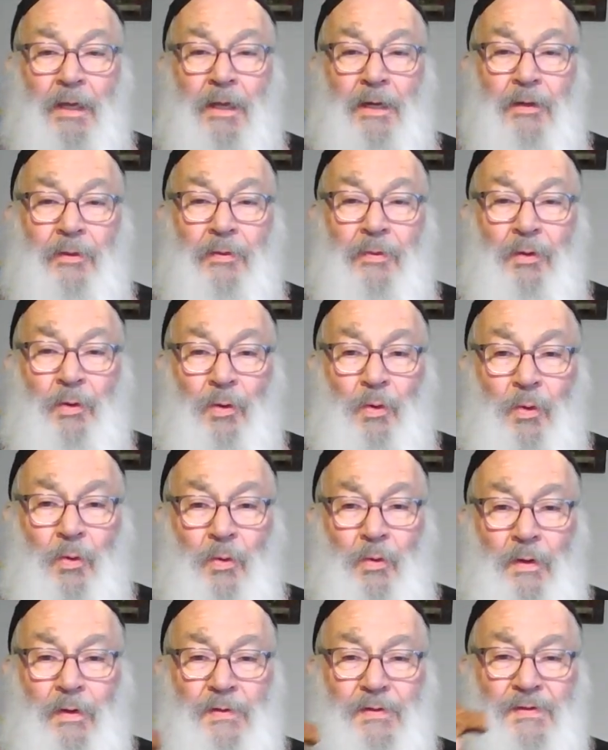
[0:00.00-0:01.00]
and of the
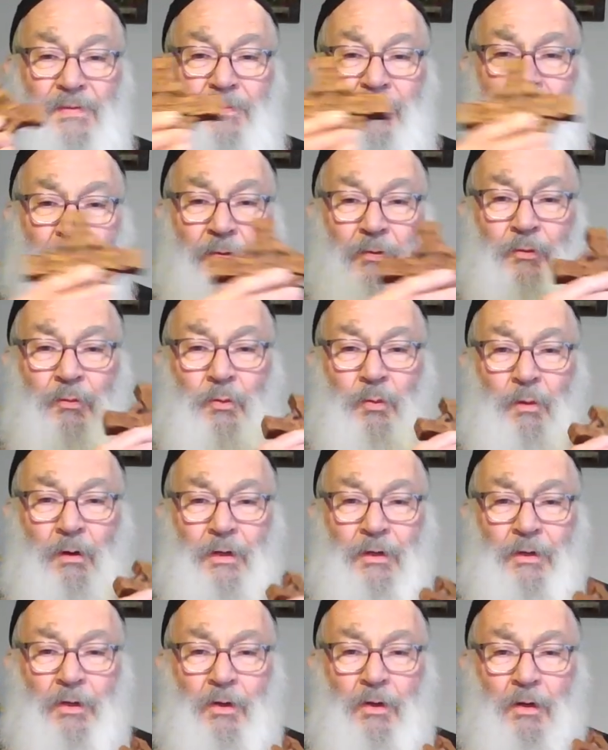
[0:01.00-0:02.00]
Holy Spirit,
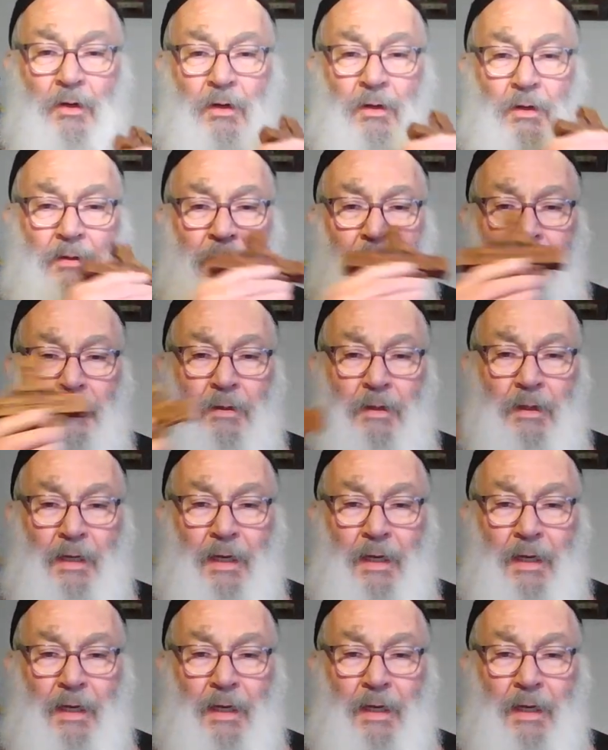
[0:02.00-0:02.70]
one God.